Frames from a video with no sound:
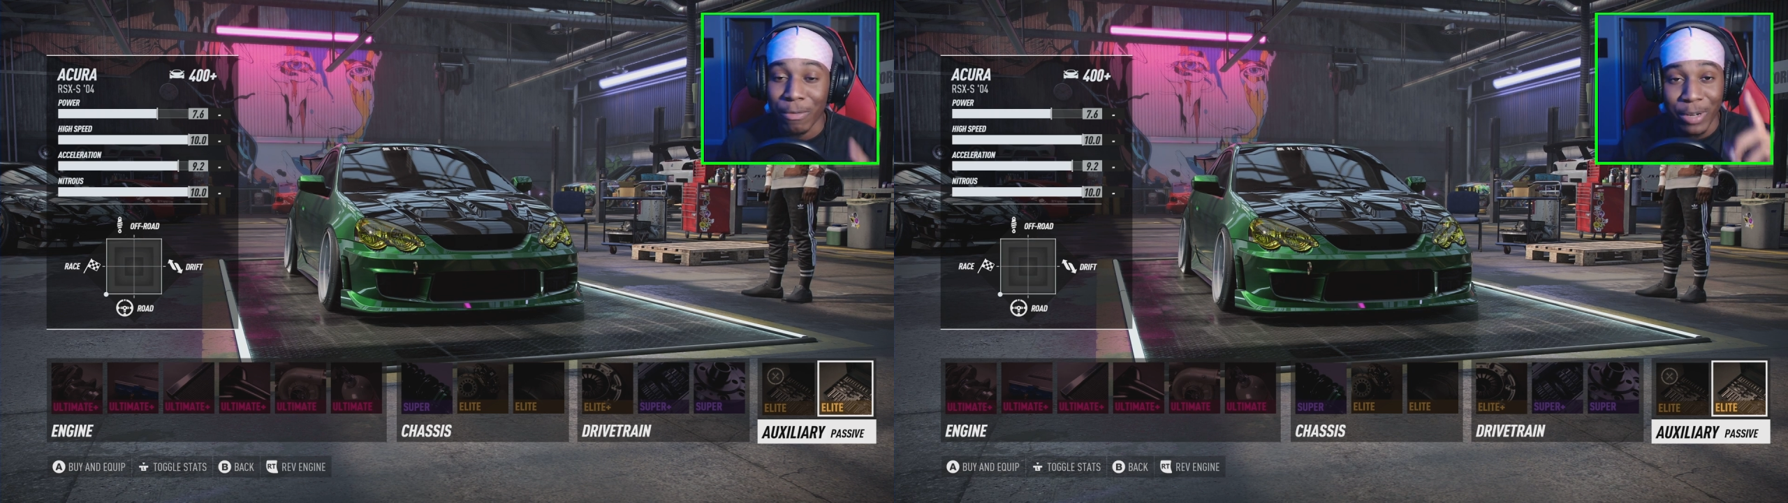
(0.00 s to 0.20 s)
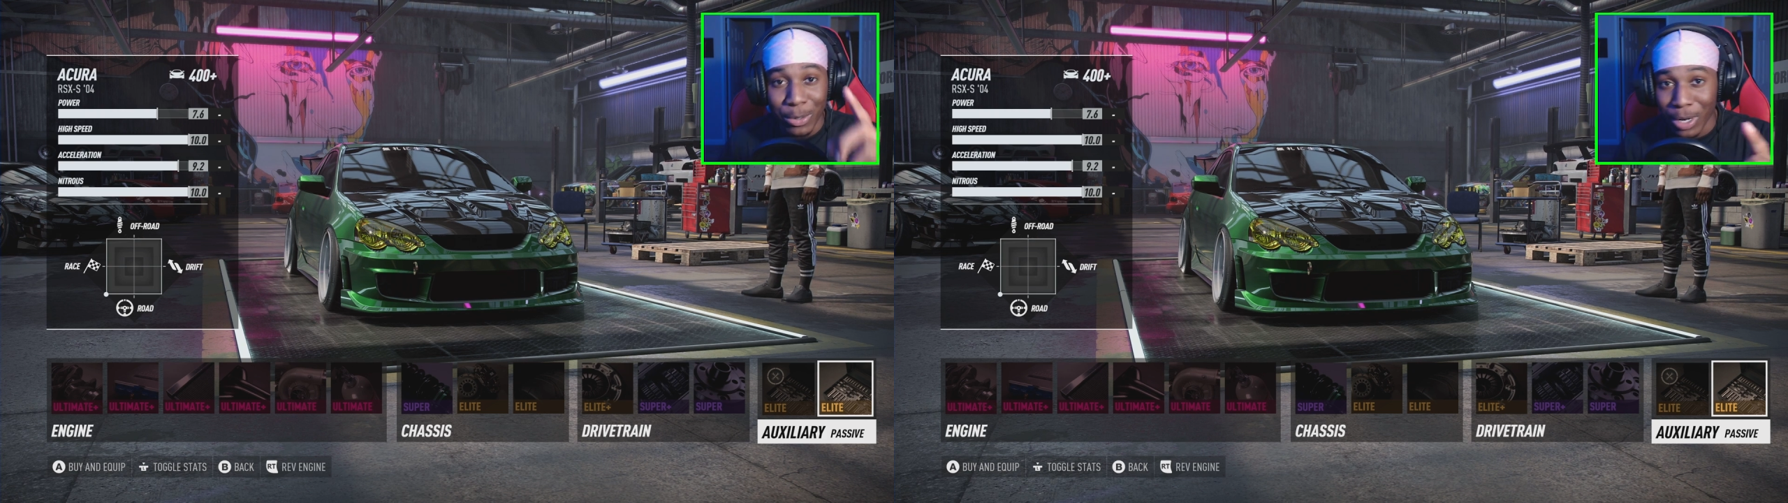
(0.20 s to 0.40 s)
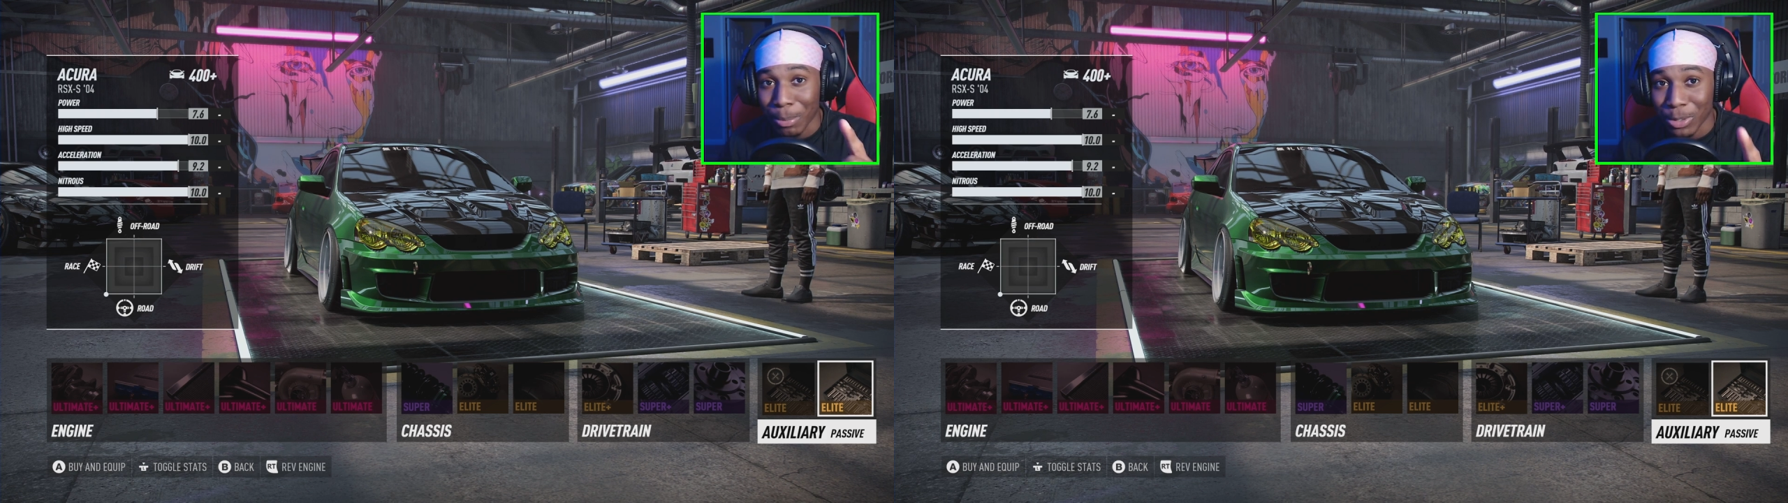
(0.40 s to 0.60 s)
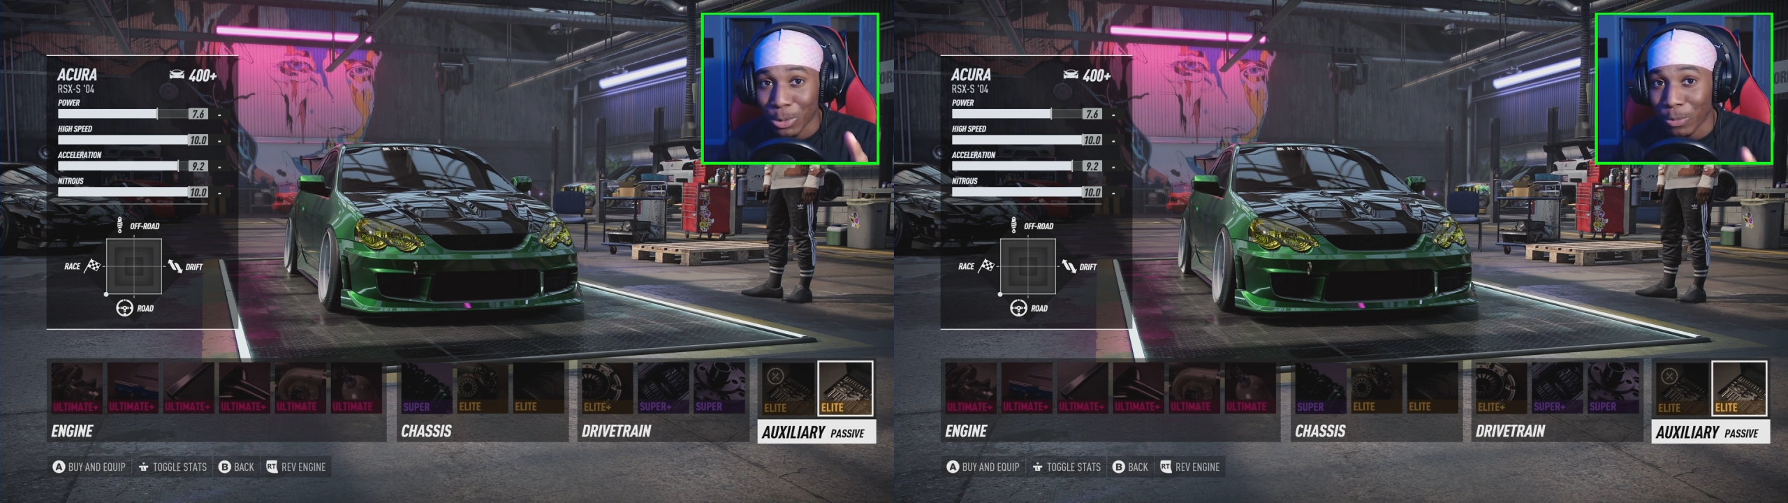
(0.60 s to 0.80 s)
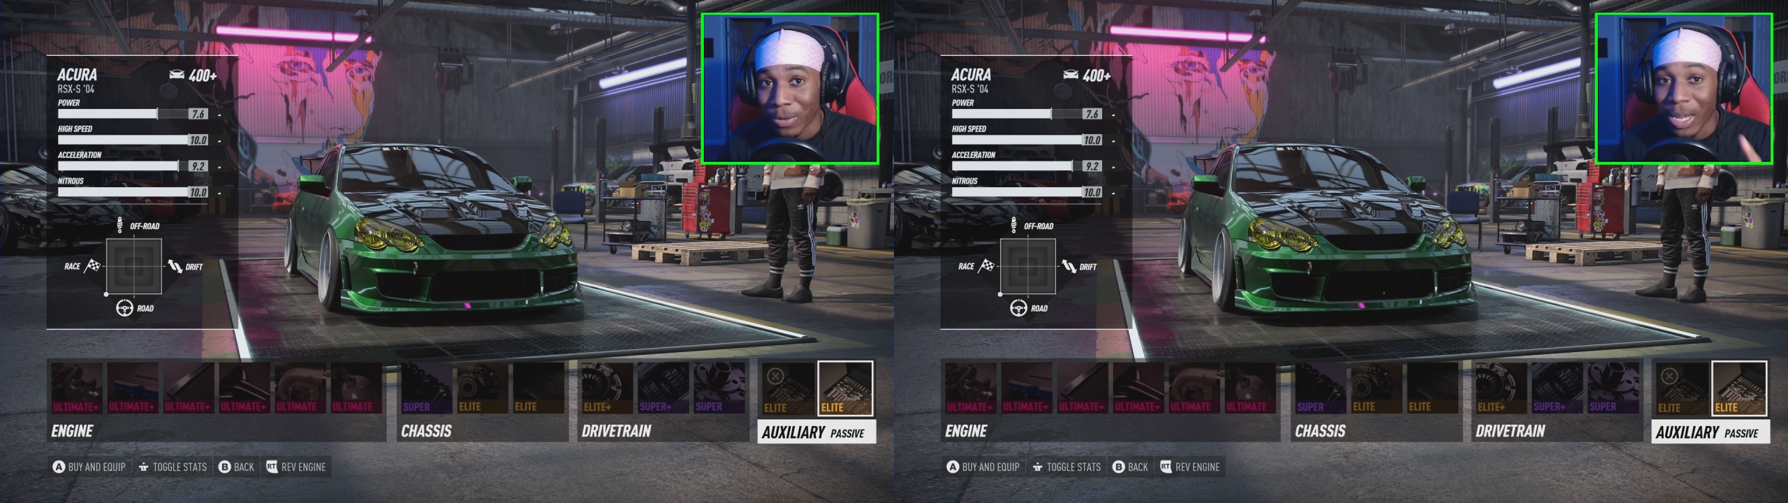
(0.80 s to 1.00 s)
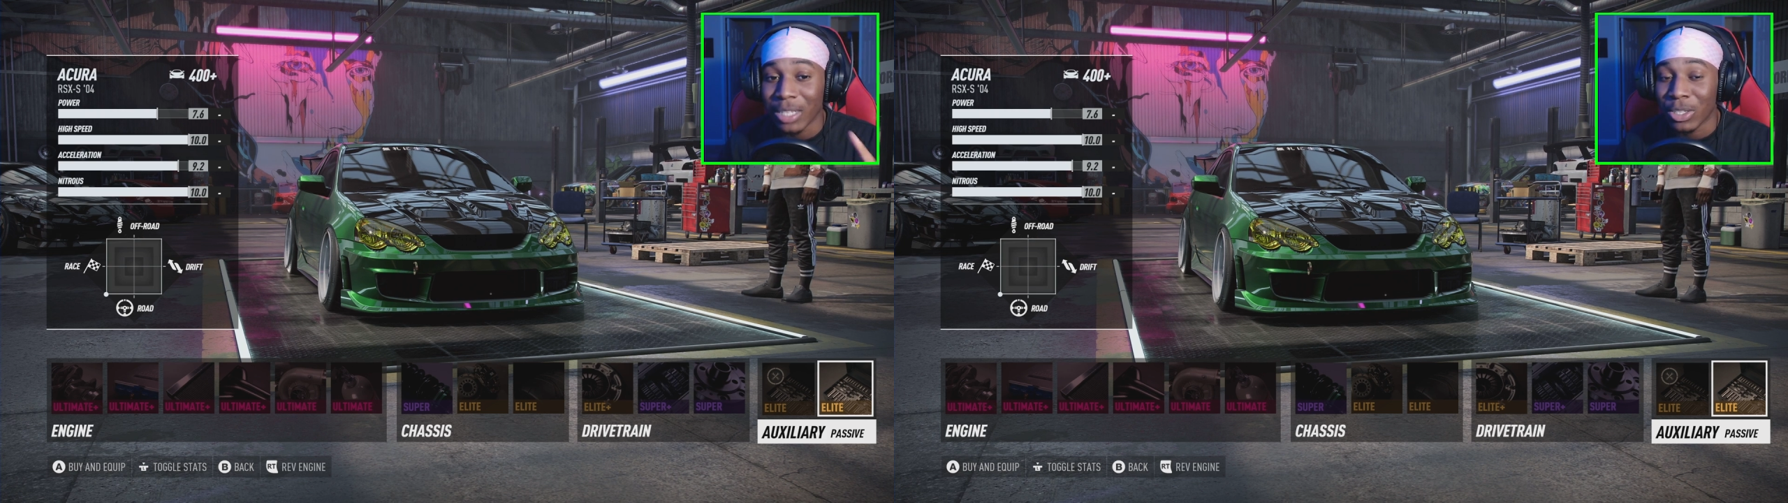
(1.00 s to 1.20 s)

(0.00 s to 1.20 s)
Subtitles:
Video coming soon for that